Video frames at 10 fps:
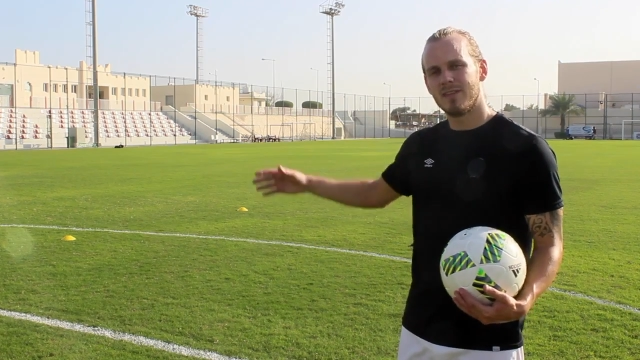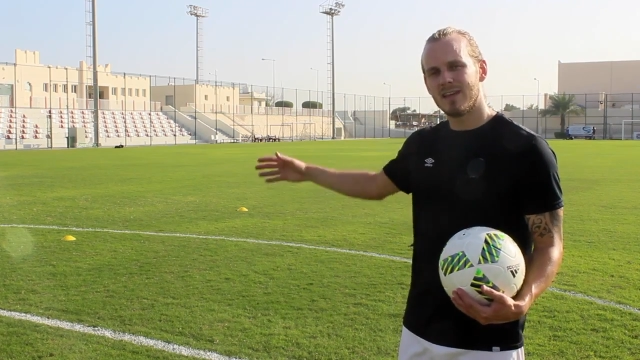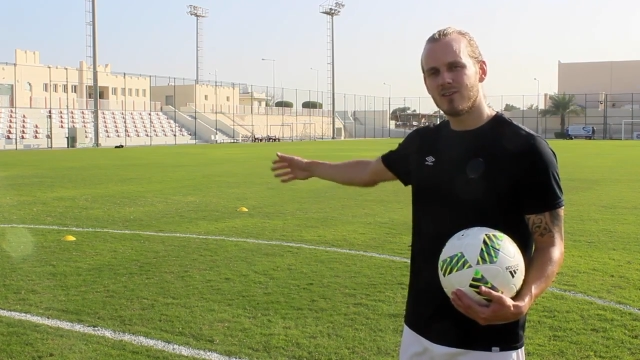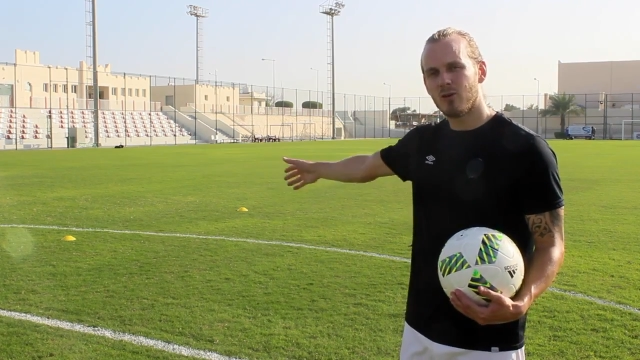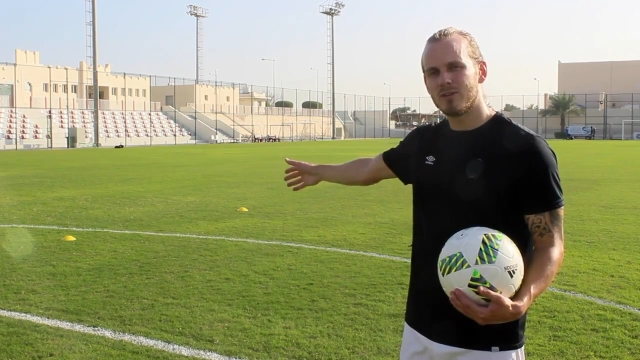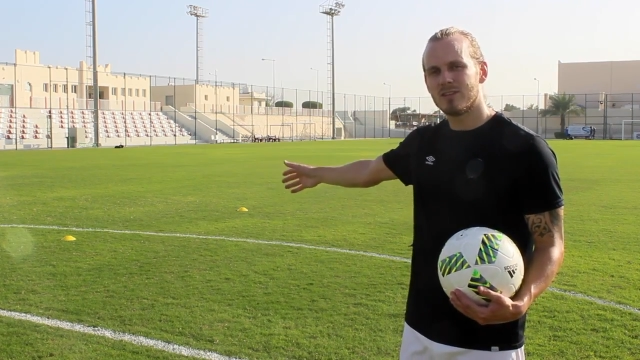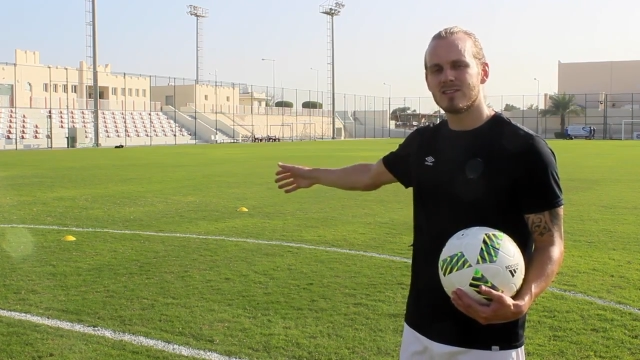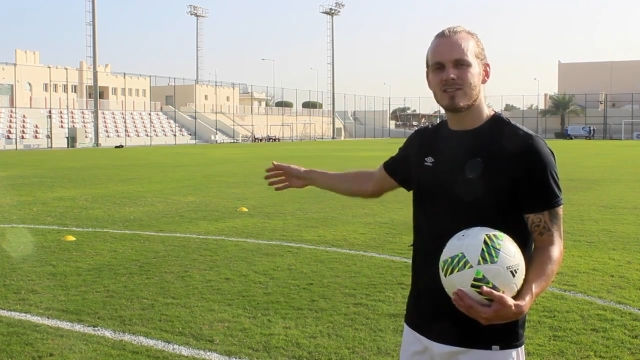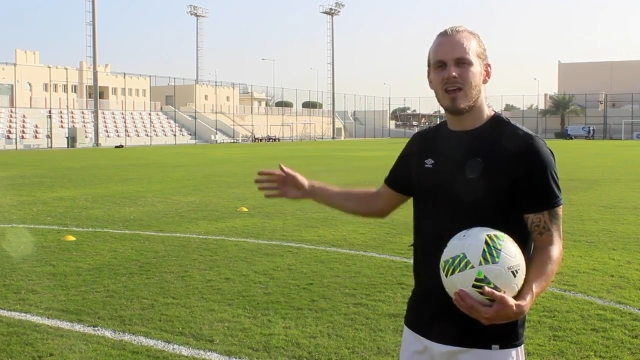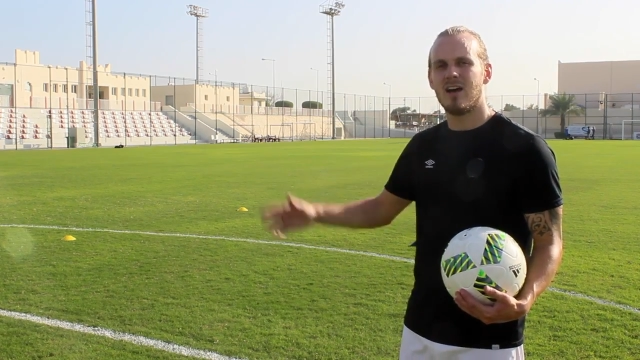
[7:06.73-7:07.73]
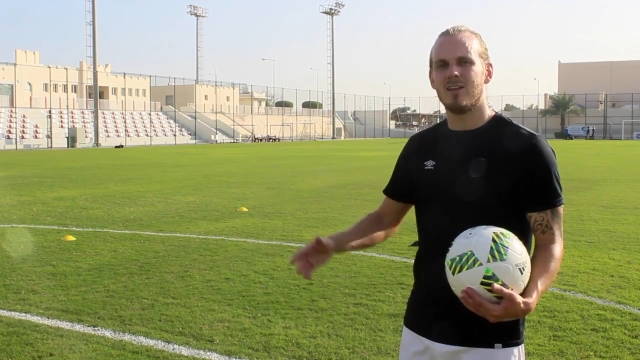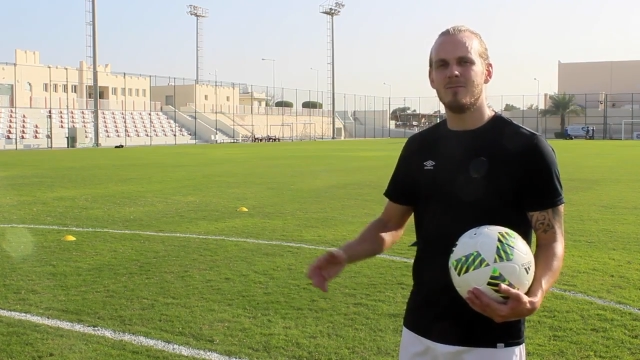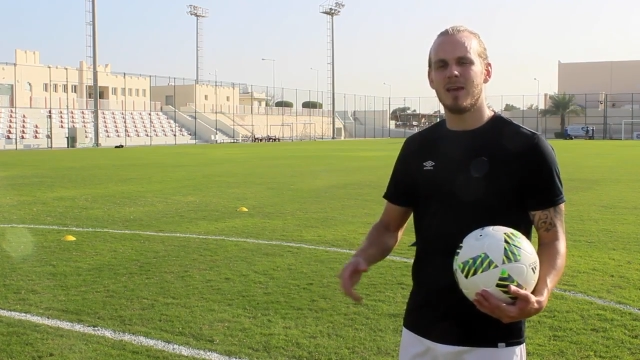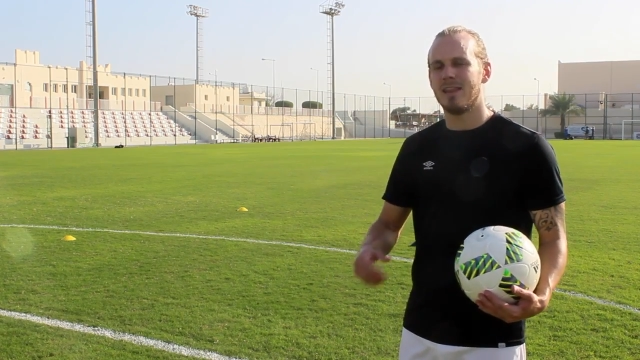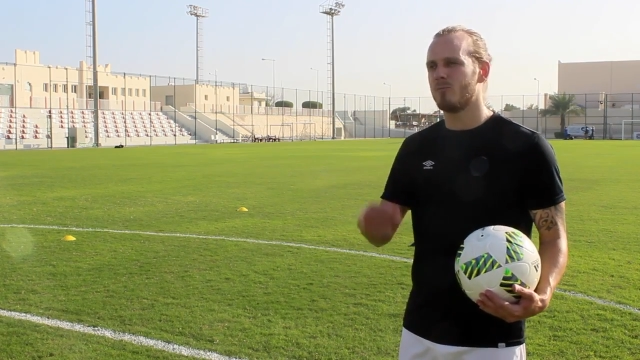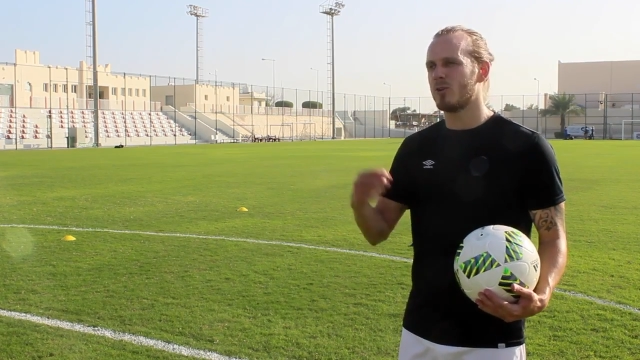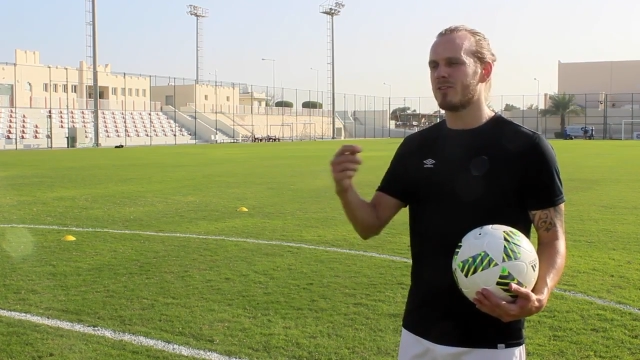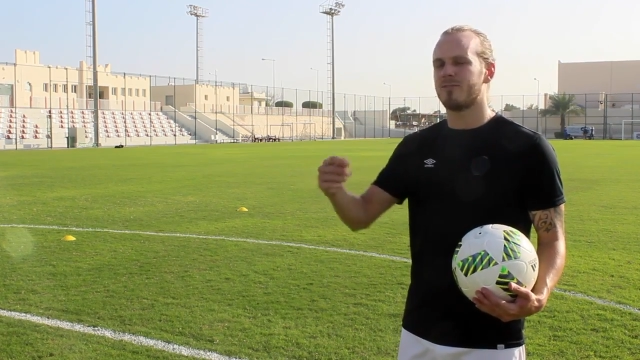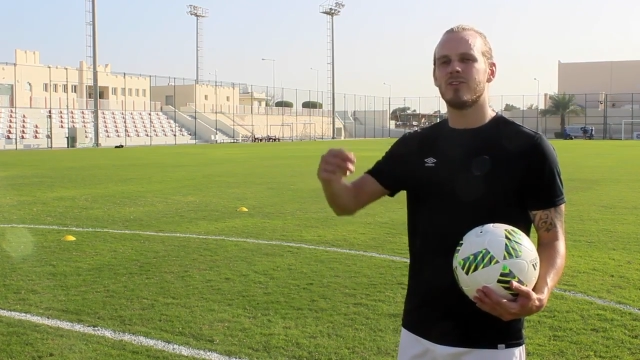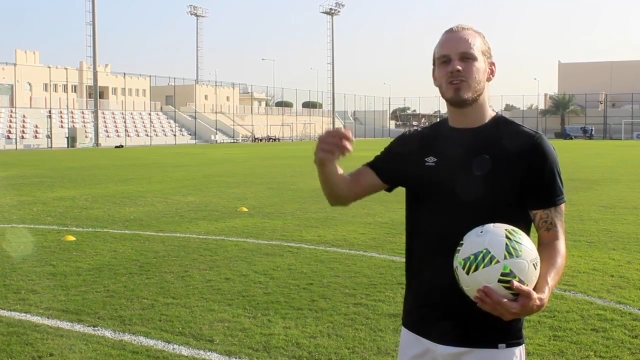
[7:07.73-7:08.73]
then go into the slalom, and then we're
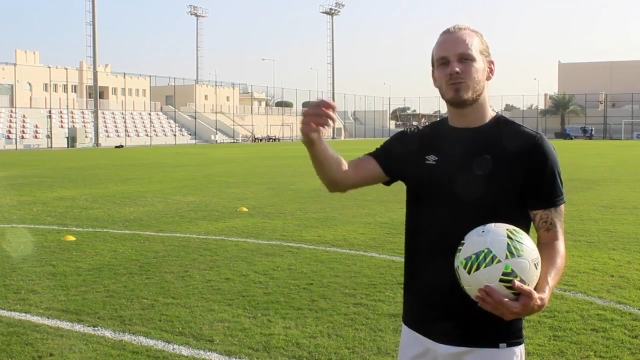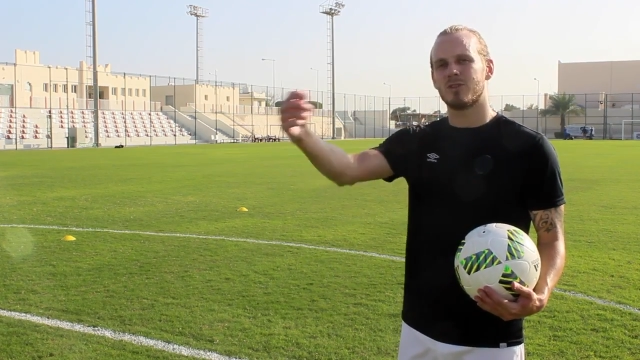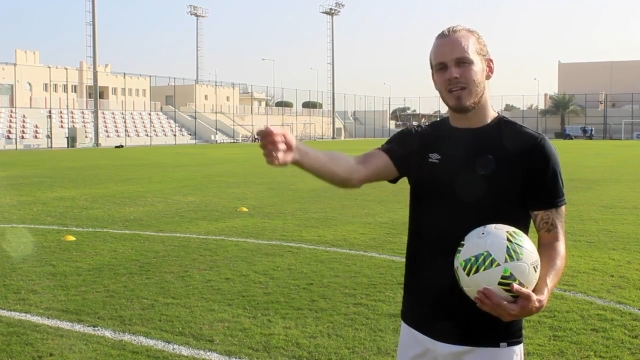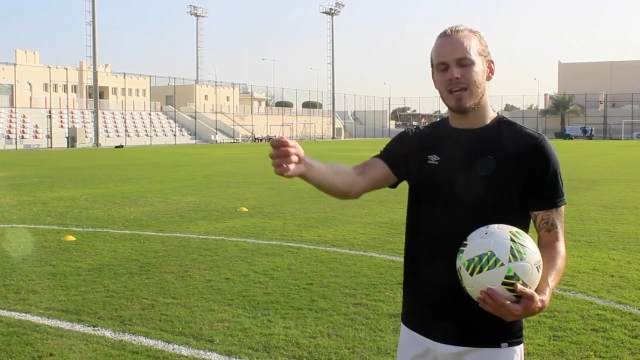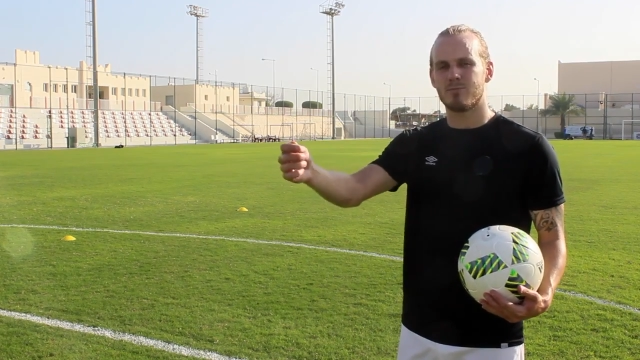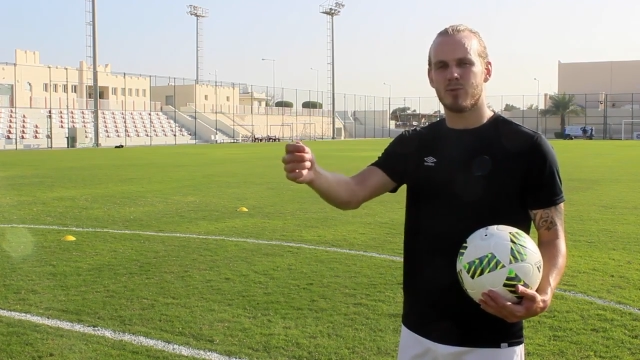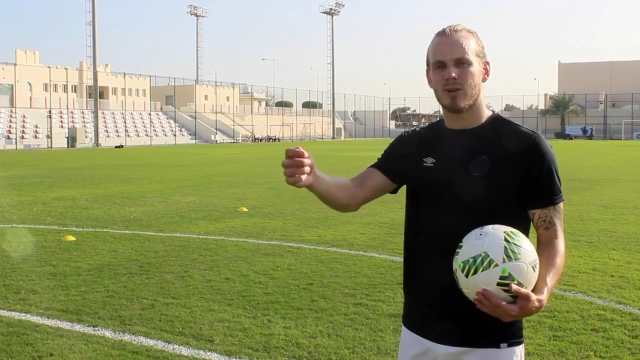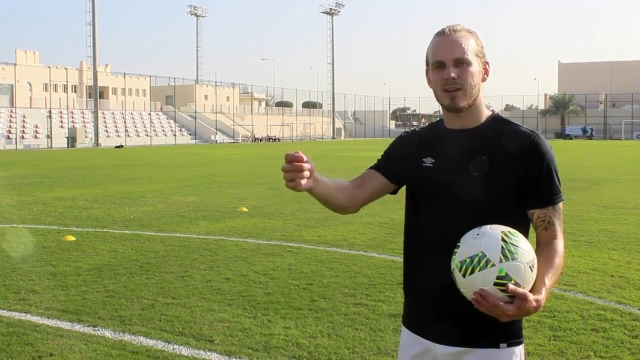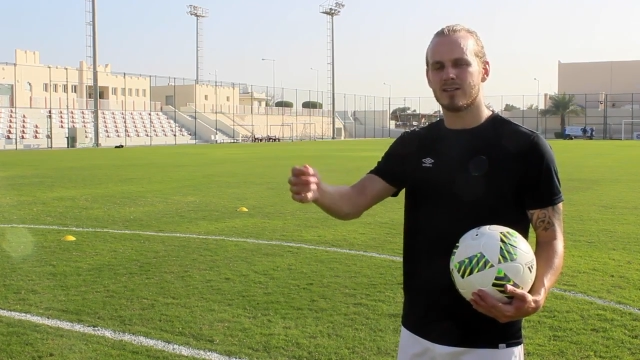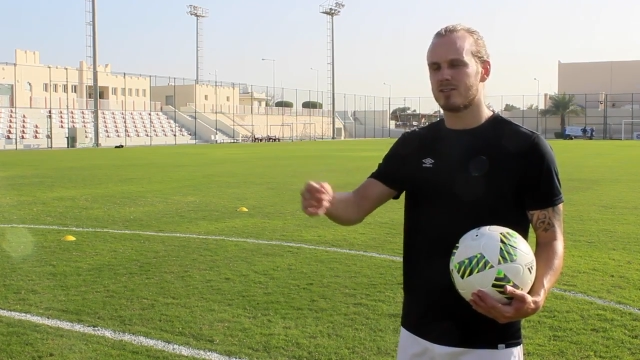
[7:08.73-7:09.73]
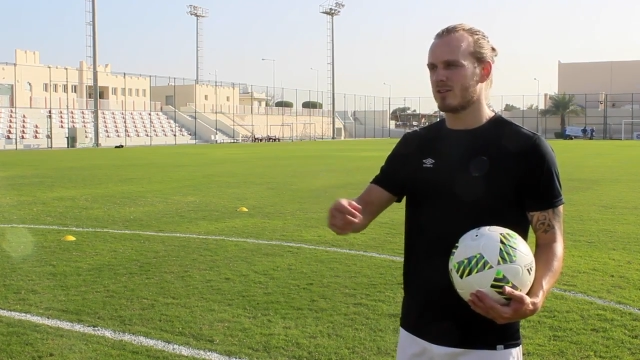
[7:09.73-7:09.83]
going to finish with an end product.